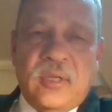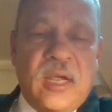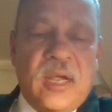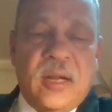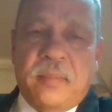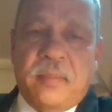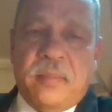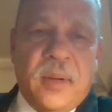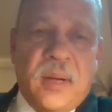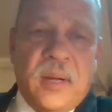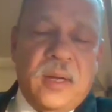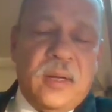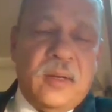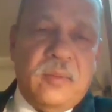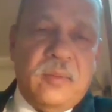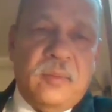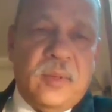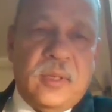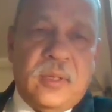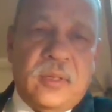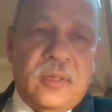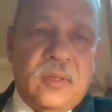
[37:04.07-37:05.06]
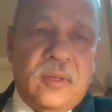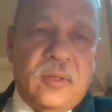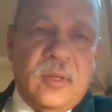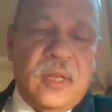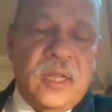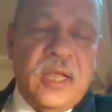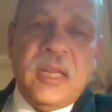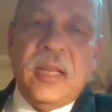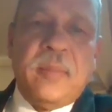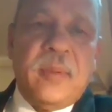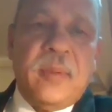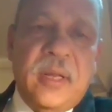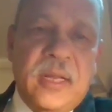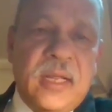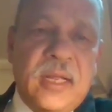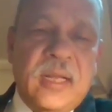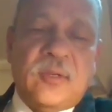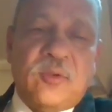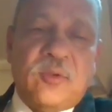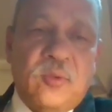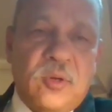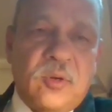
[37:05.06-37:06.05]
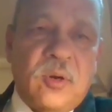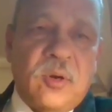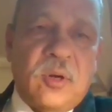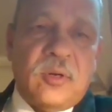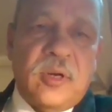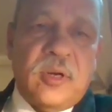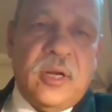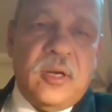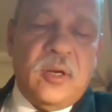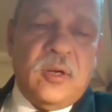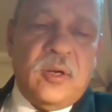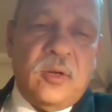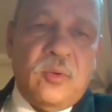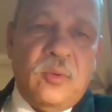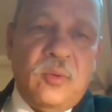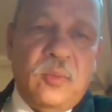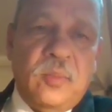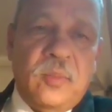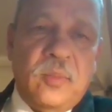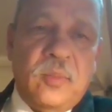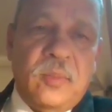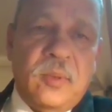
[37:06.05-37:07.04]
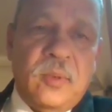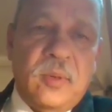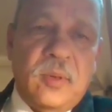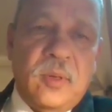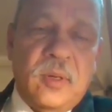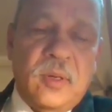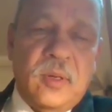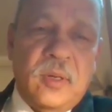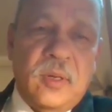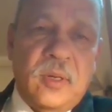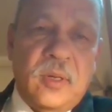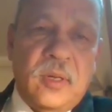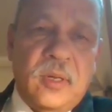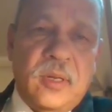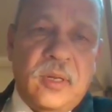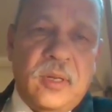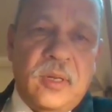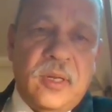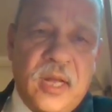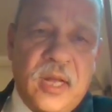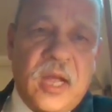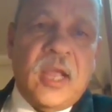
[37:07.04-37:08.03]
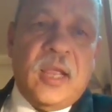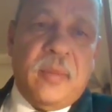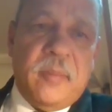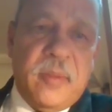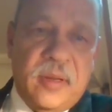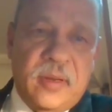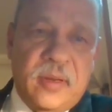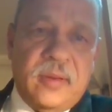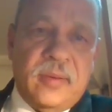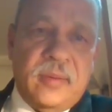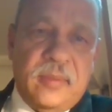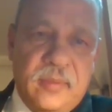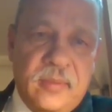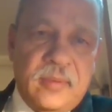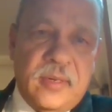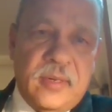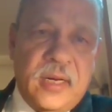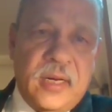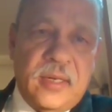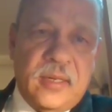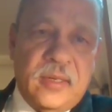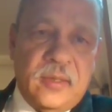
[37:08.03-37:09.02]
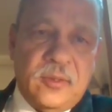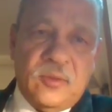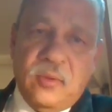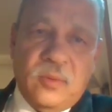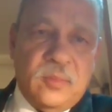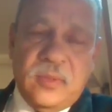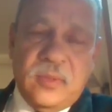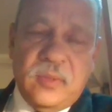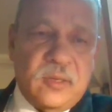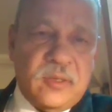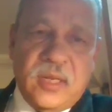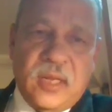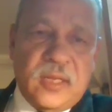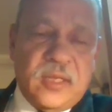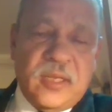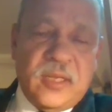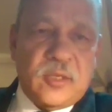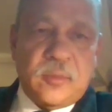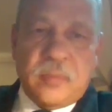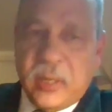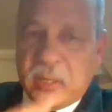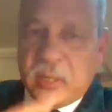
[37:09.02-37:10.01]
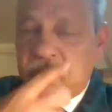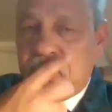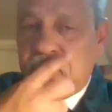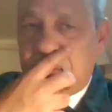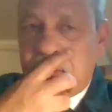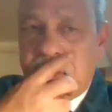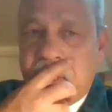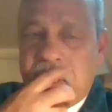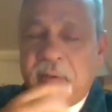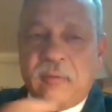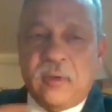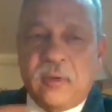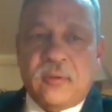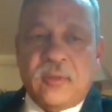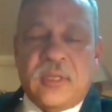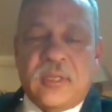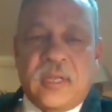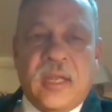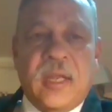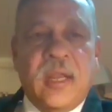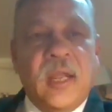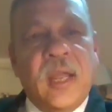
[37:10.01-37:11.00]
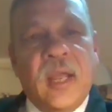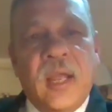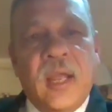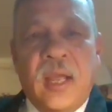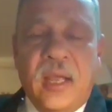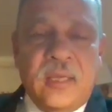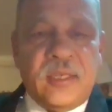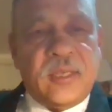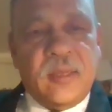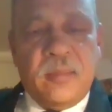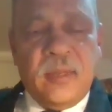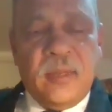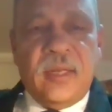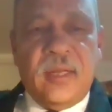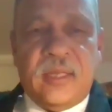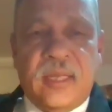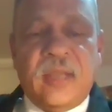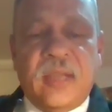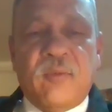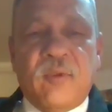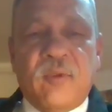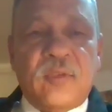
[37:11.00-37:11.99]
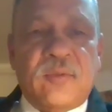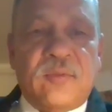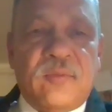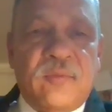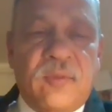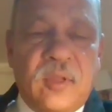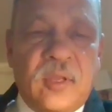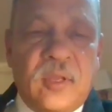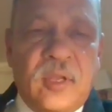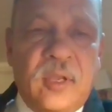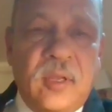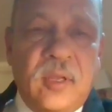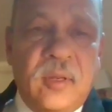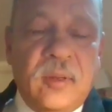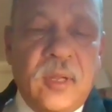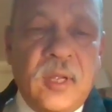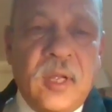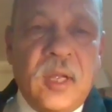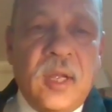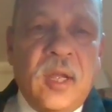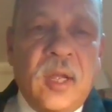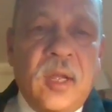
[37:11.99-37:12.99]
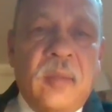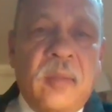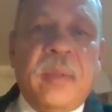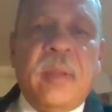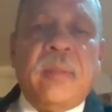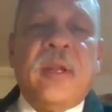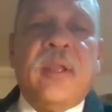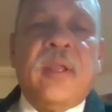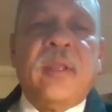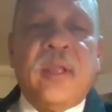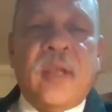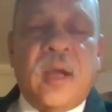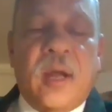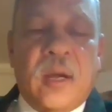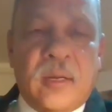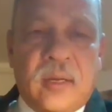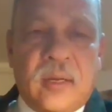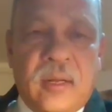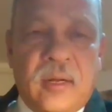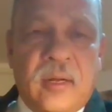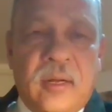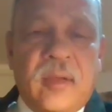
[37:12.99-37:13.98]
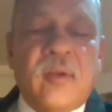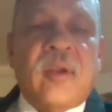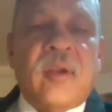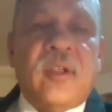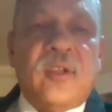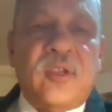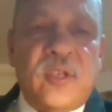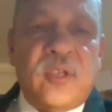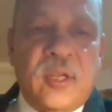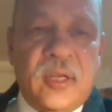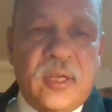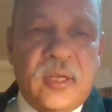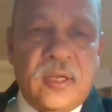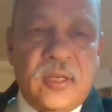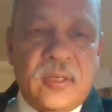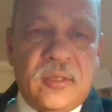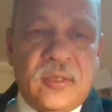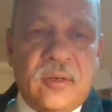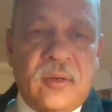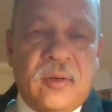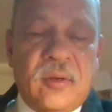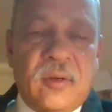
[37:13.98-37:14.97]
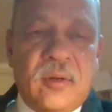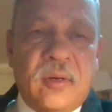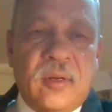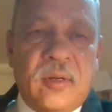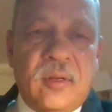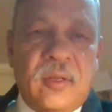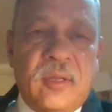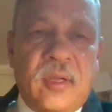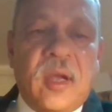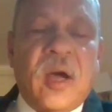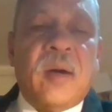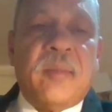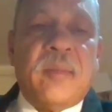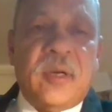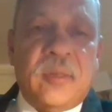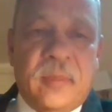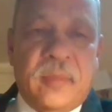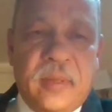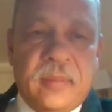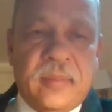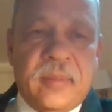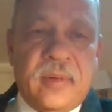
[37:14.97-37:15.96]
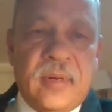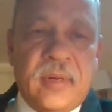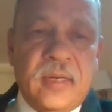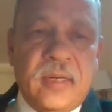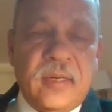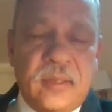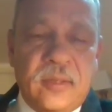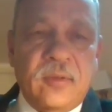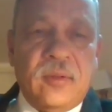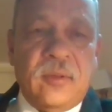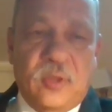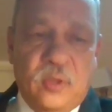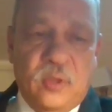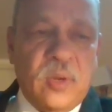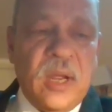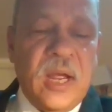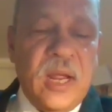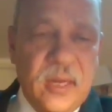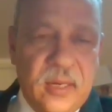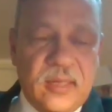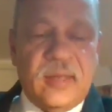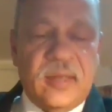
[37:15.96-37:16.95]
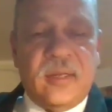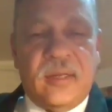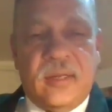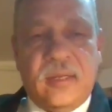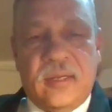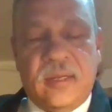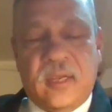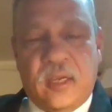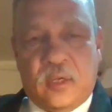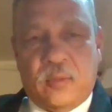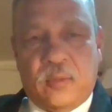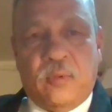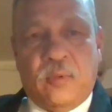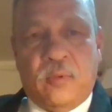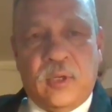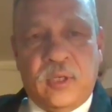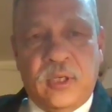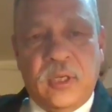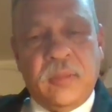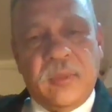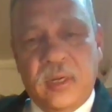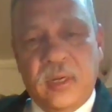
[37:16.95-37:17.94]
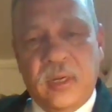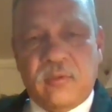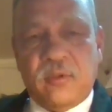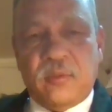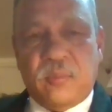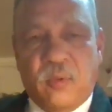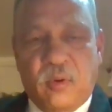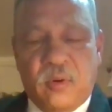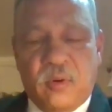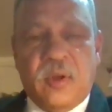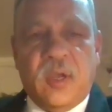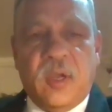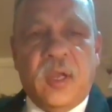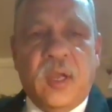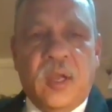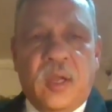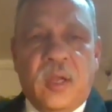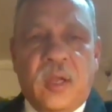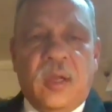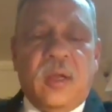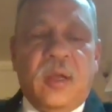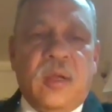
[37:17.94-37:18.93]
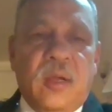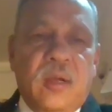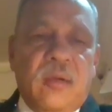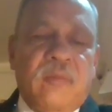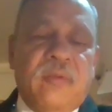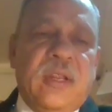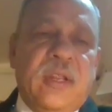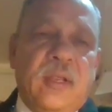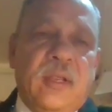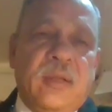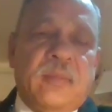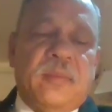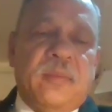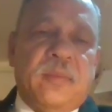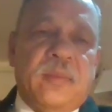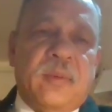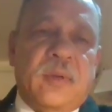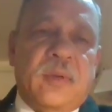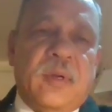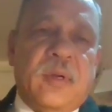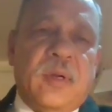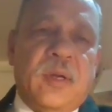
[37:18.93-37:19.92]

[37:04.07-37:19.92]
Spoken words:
was at par with anybody else who had got trained in IMA, right? Yeah. So there's nothing special training which was there. A similar thing was for the people in the artillery or engineers or the armored people, right? So you had exposure, but it was more a very